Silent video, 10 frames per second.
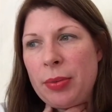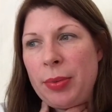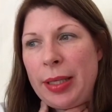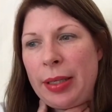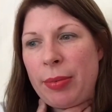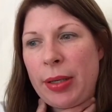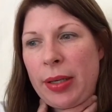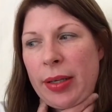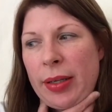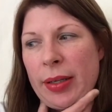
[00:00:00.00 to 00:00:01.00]
we
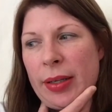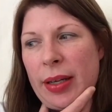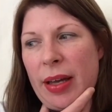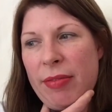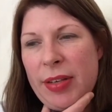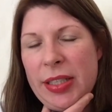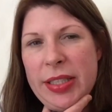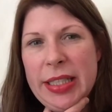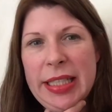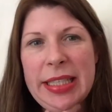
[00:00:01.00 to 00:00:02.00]
were
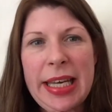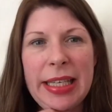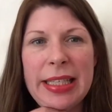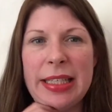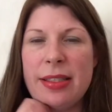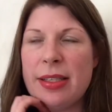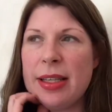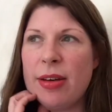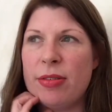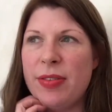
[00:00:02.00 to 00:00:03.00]
eventually taken into
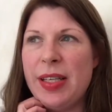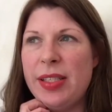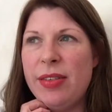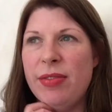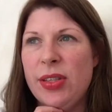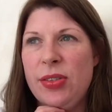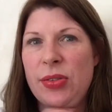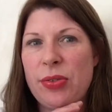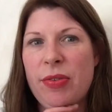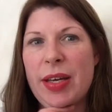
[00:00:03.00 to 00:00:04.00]
the office of the
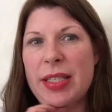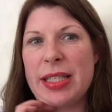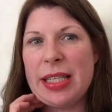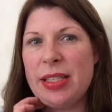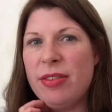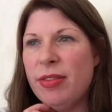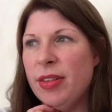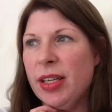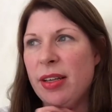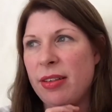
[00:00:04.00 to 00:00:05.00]
sort of head sister of
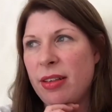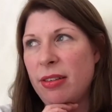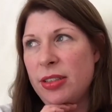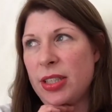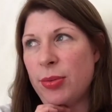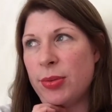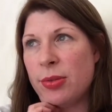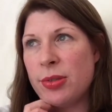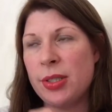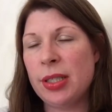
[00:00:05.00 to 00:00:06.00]
the gynecology
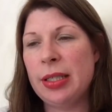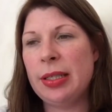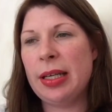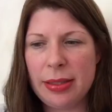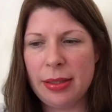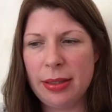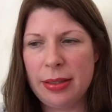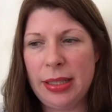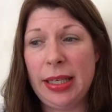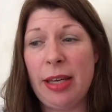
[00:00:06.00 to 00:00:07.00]
ward.
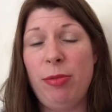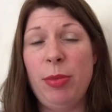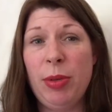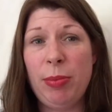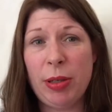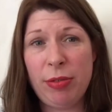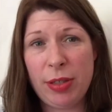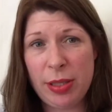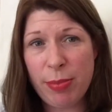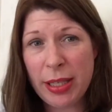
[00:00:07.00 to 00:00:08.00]
She gave me my
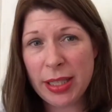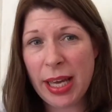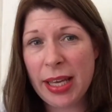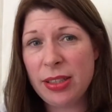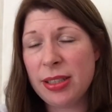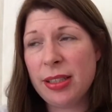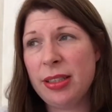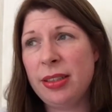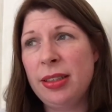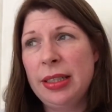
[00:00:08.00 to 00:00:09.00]
first
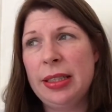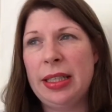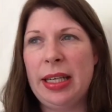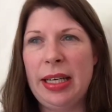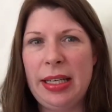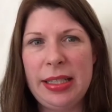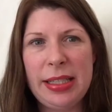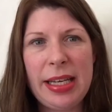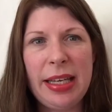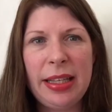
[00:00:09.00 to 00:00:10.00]
medication. I had
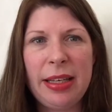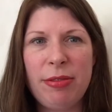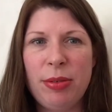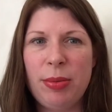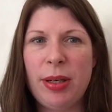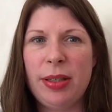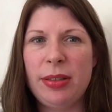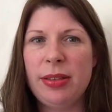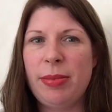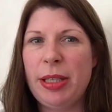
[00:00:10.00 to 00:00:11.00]
to stay there for a
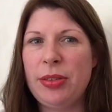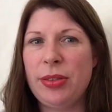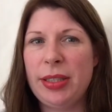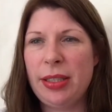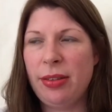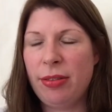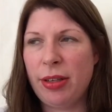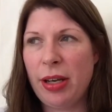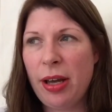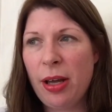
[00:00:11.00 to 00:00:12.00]
while to make sure I didn't
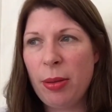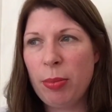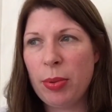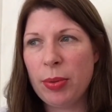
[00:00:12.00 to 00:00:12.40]
throw up.